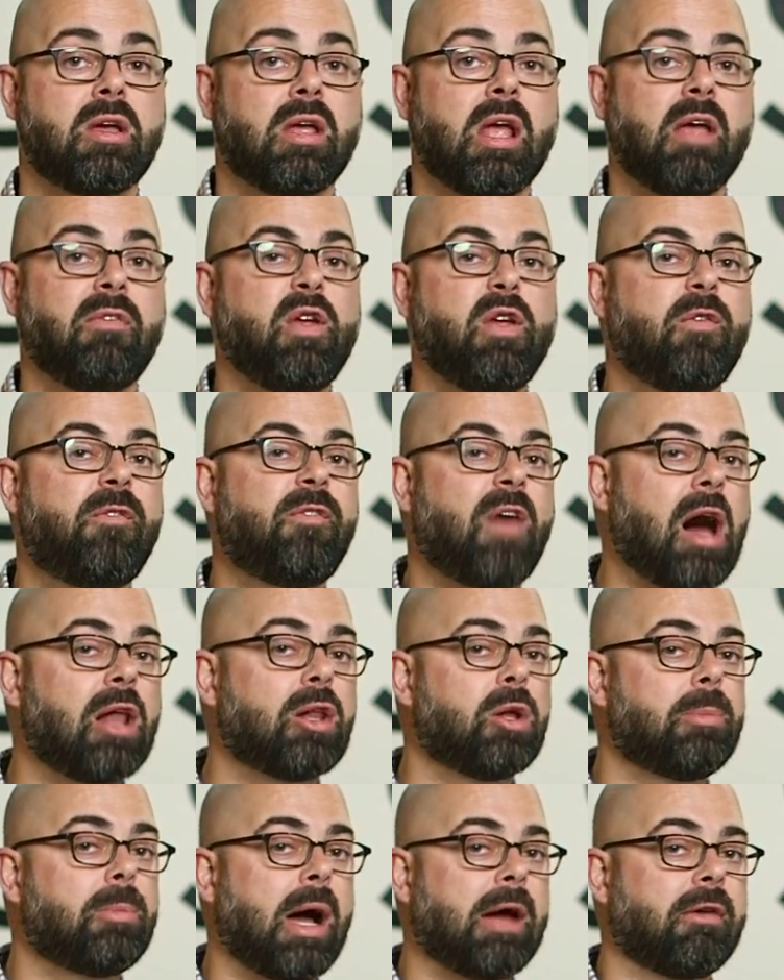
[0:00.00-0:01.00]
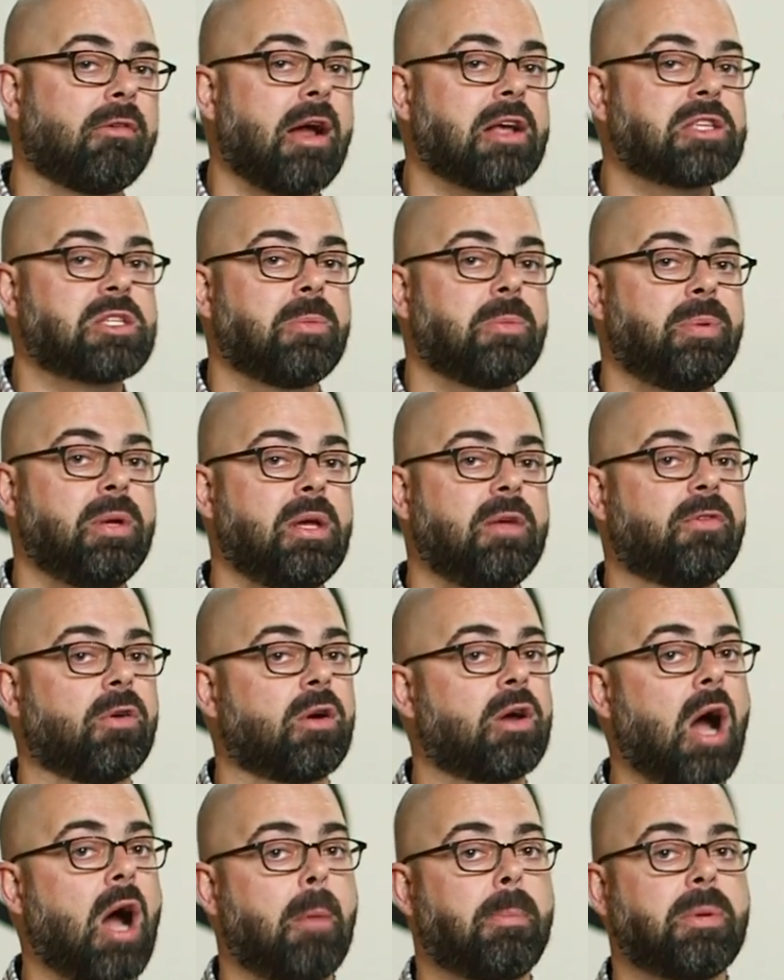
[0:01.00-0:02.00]
If you follow my recipe for
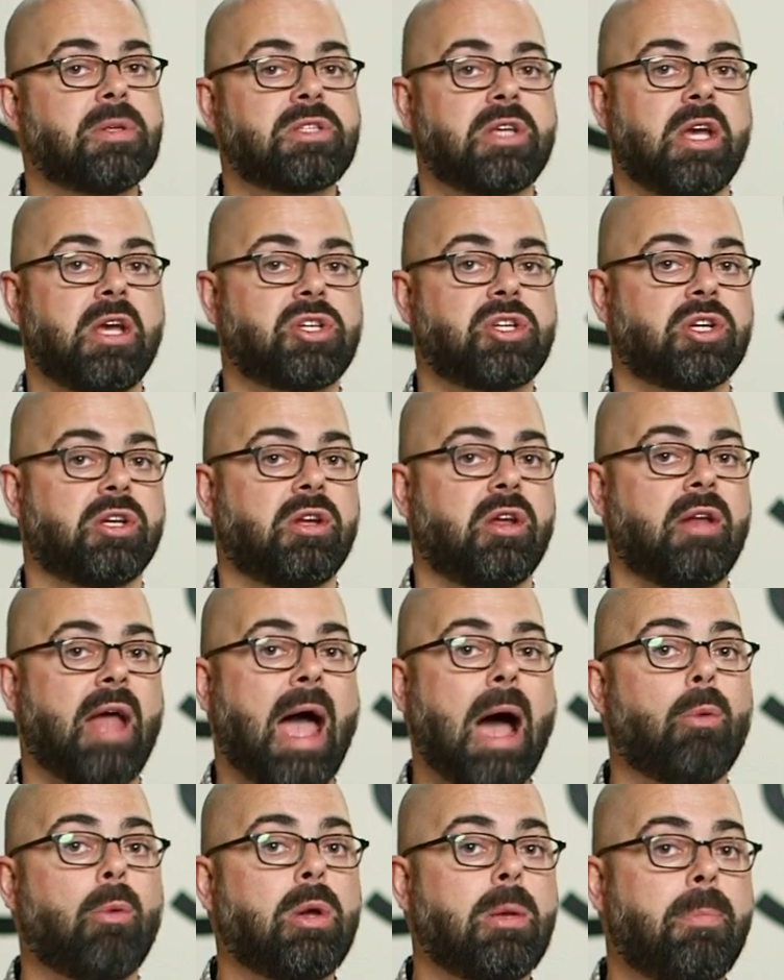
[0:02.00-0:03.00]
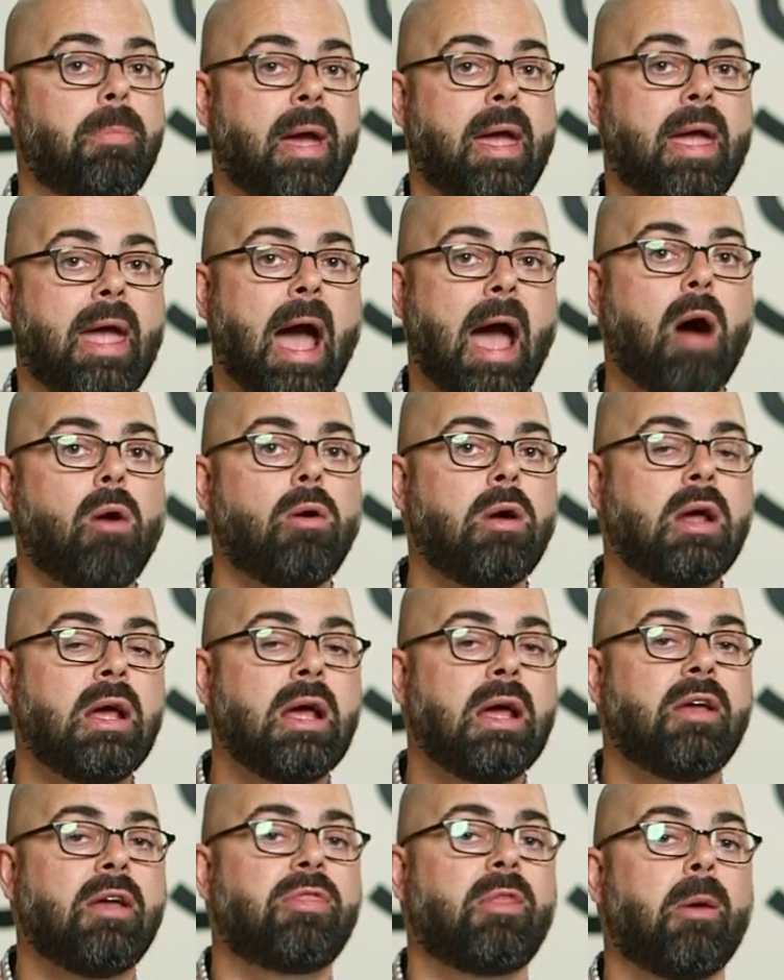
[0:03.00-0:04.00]
compensation and how we pay out,
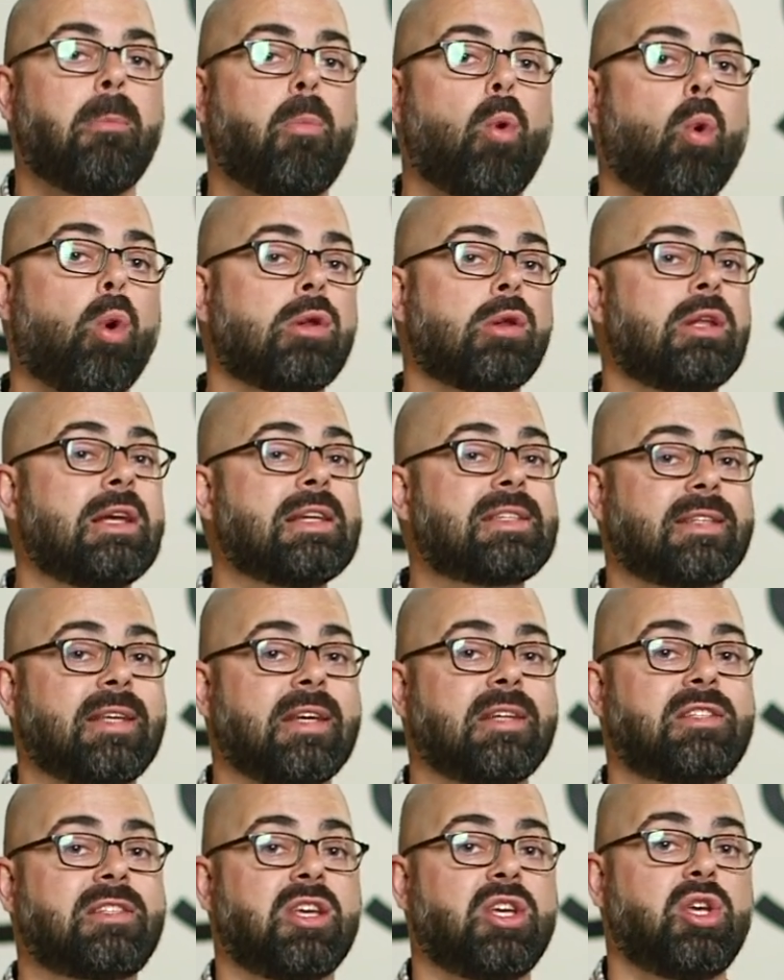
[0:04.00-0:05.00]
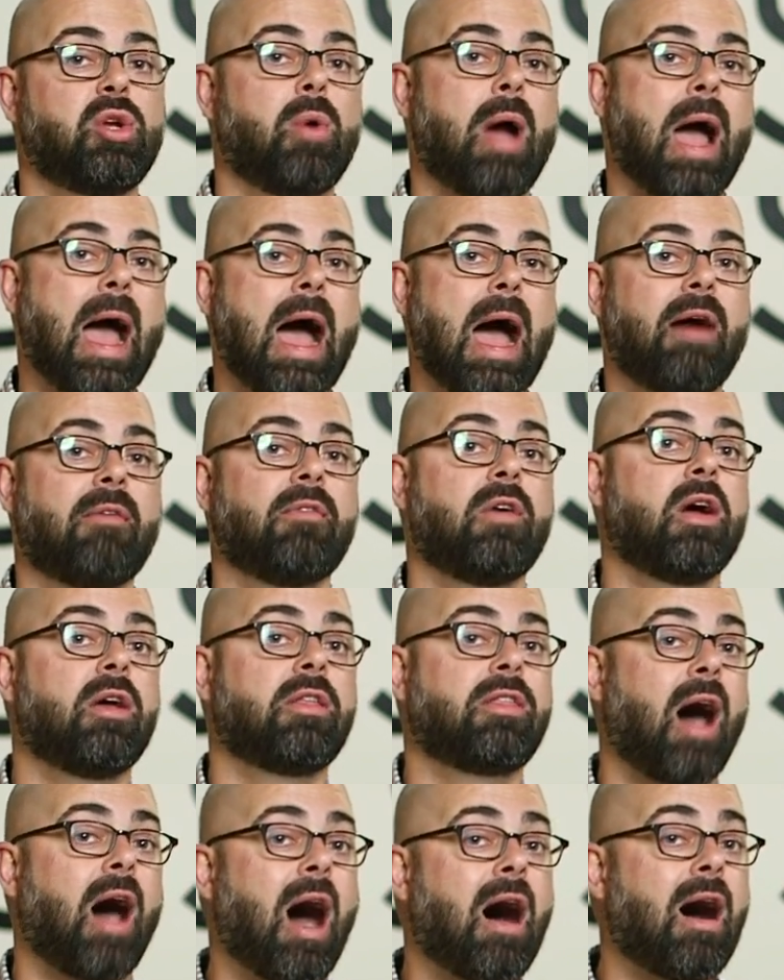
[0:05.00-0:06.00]
the more listings that you have,
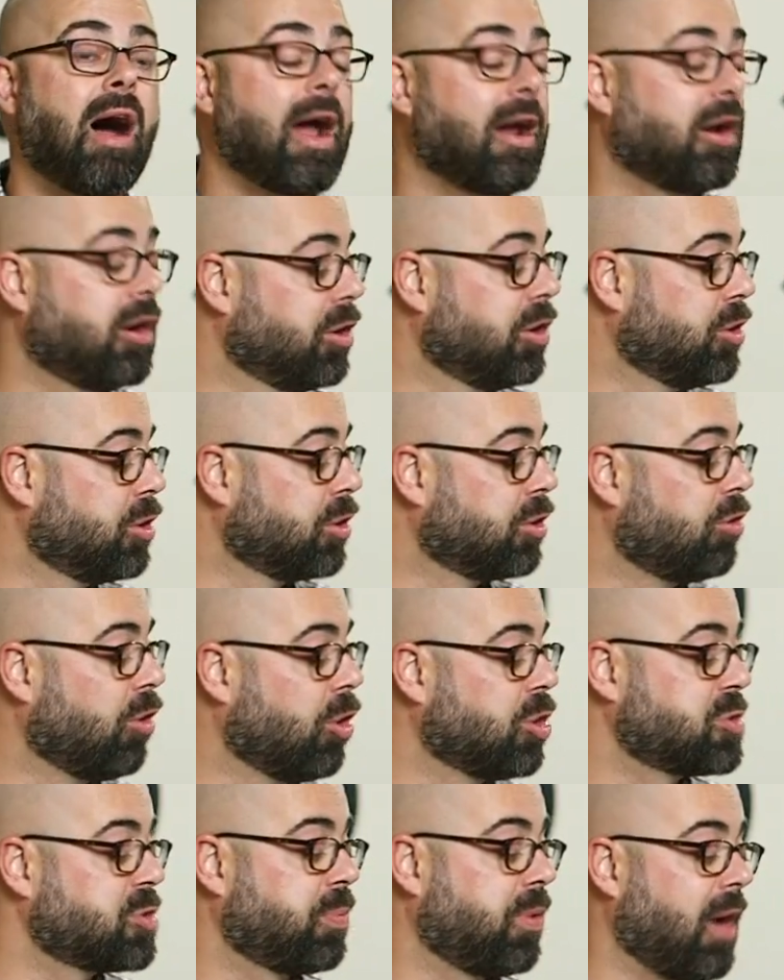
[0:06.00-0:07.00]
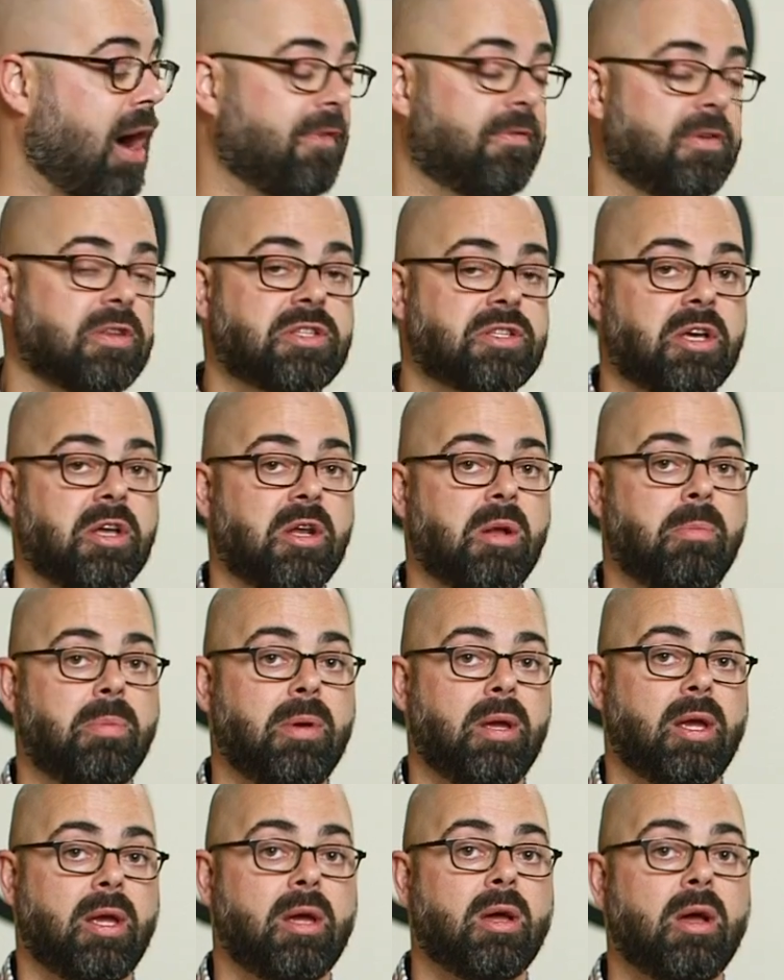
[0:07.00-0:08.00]
the higher your gross profit's gonna
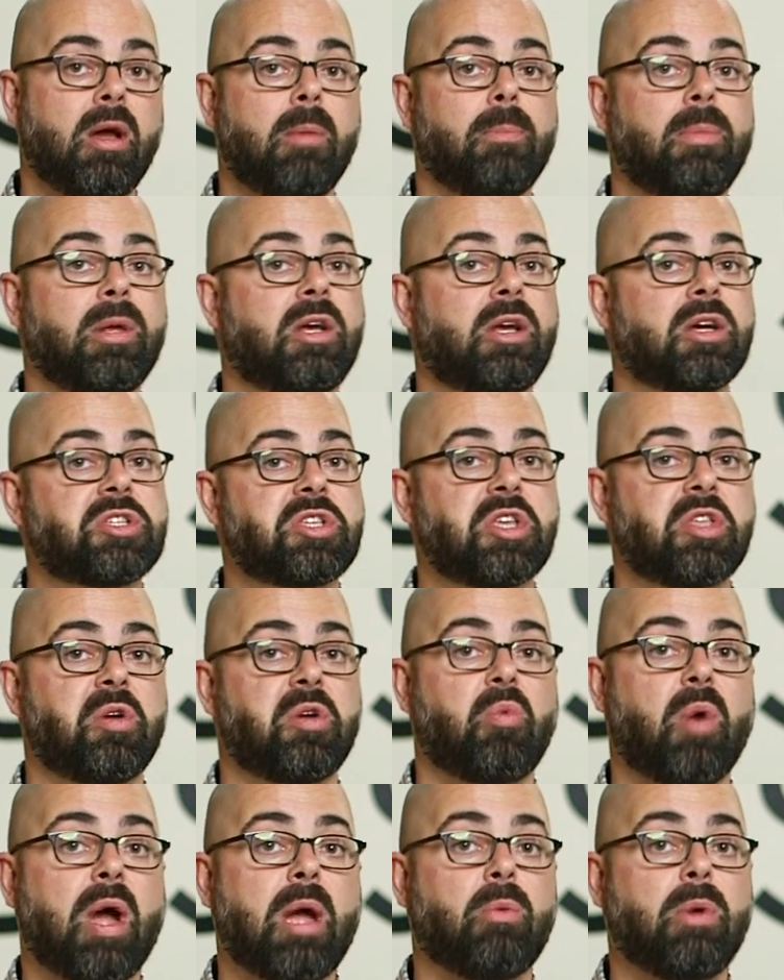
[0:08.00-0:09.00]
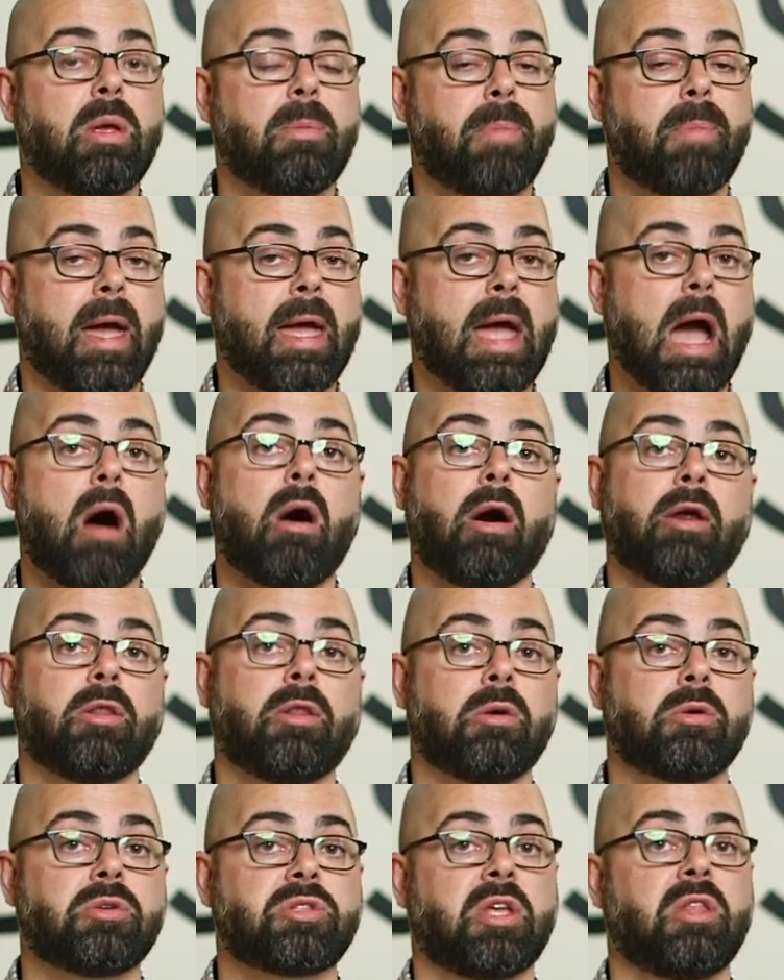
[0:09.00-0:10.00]
be because of the way we pay out on
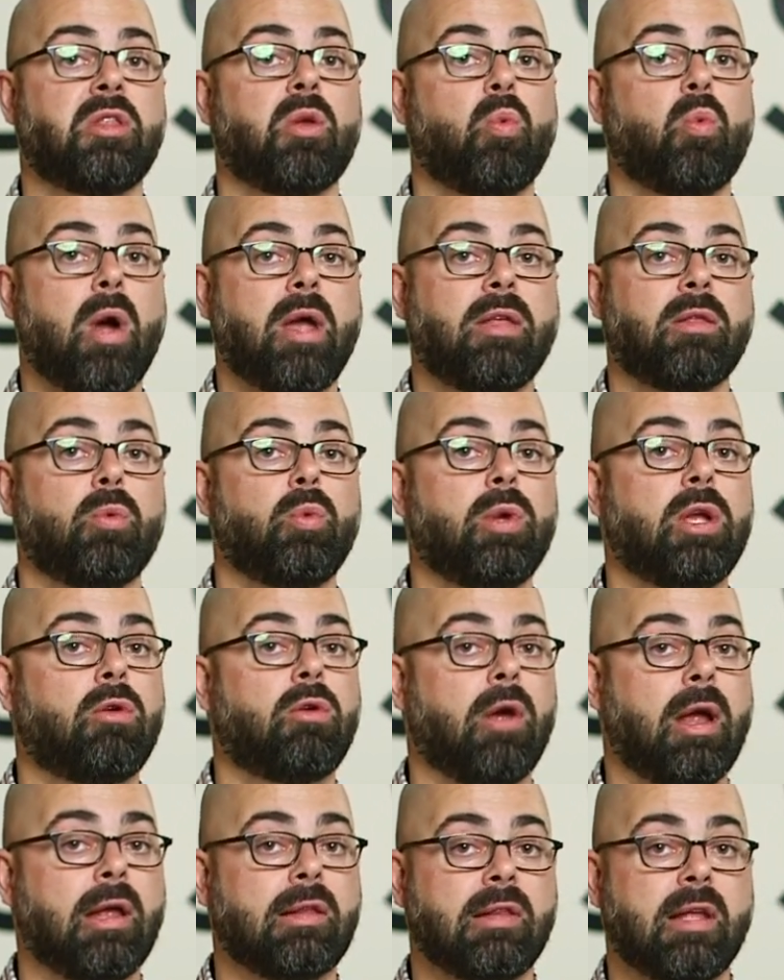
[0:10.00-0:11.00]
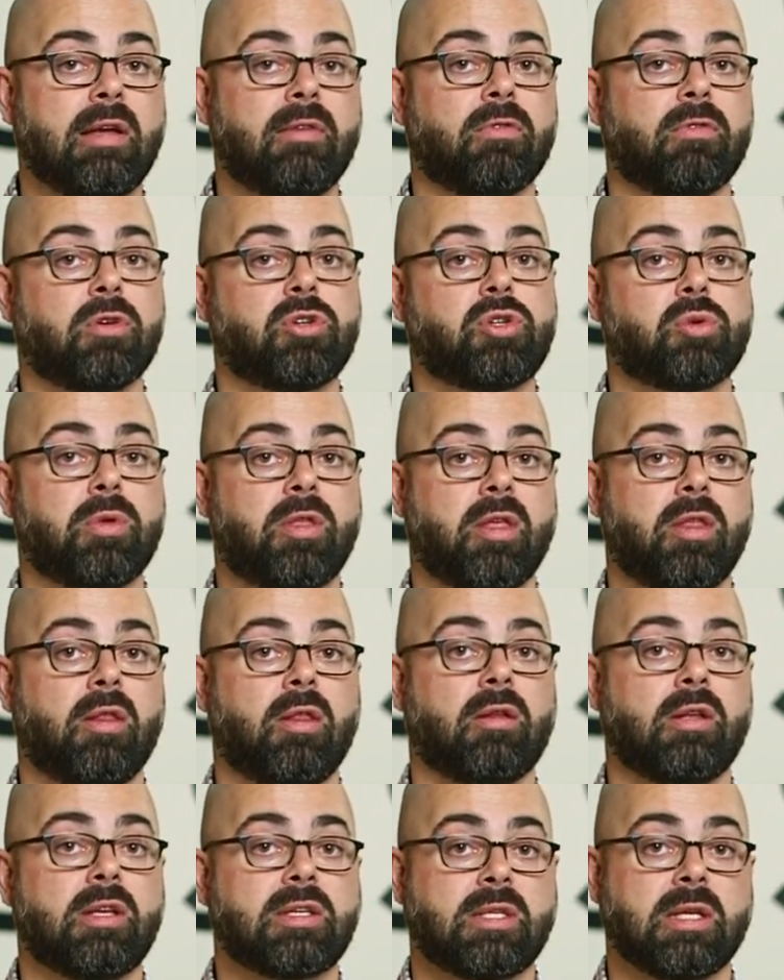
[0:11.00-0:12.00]
those and the way that we create leverage within the
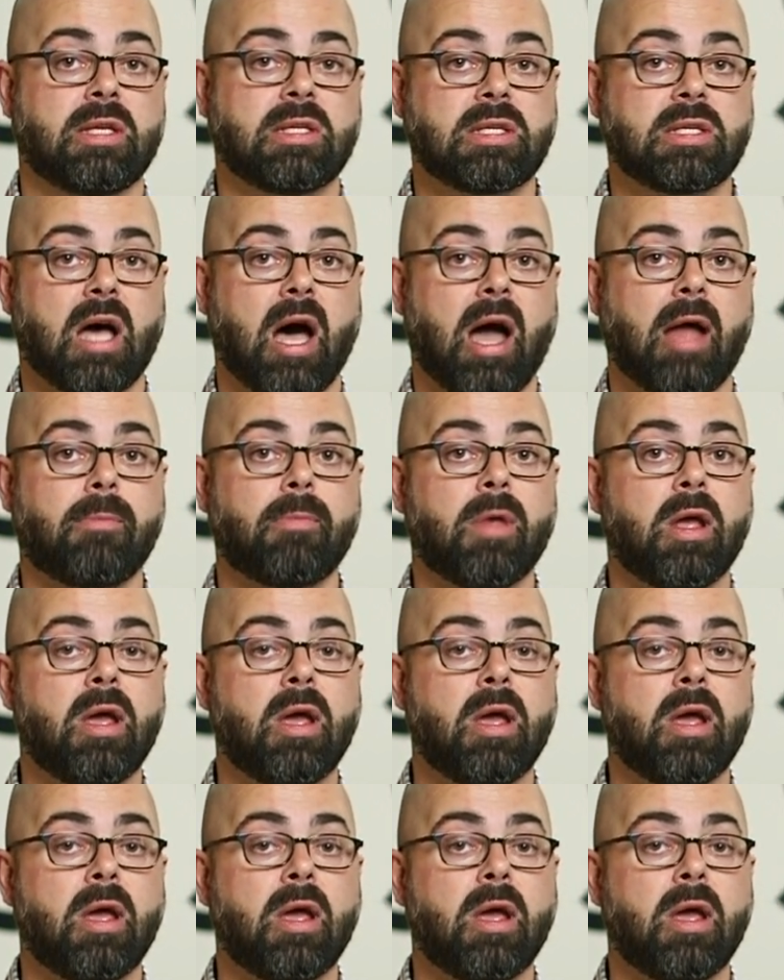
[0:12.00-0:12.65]
listing side.